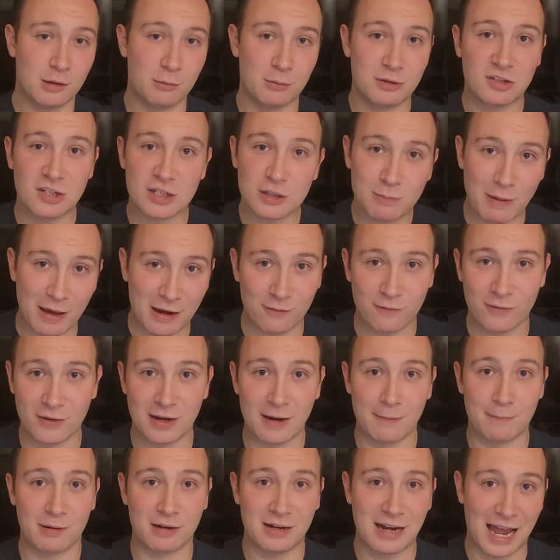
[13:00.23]
which is benefit
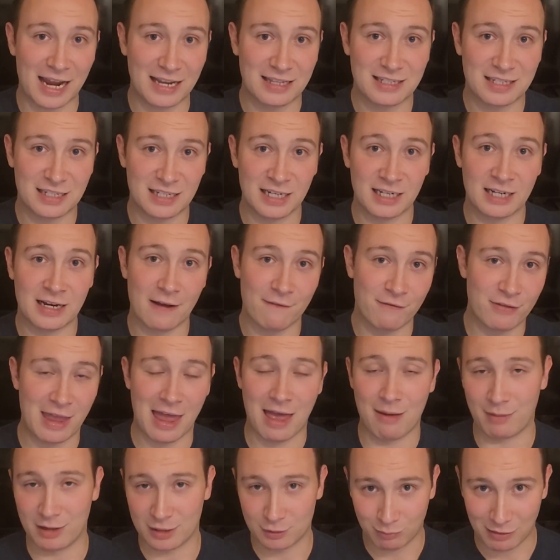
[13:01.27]
number 19 of the
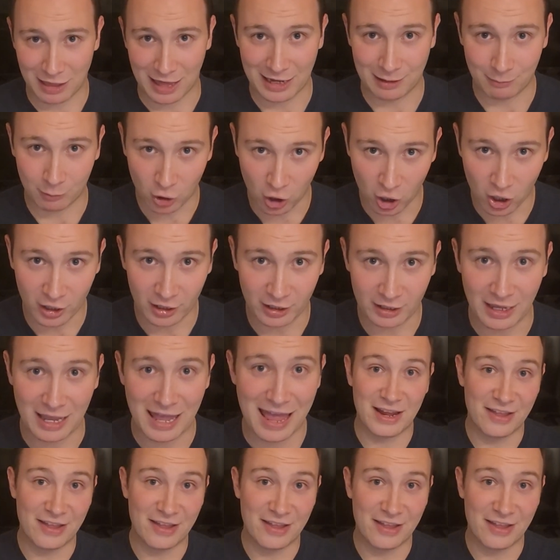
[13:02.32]
Amex Platinum card.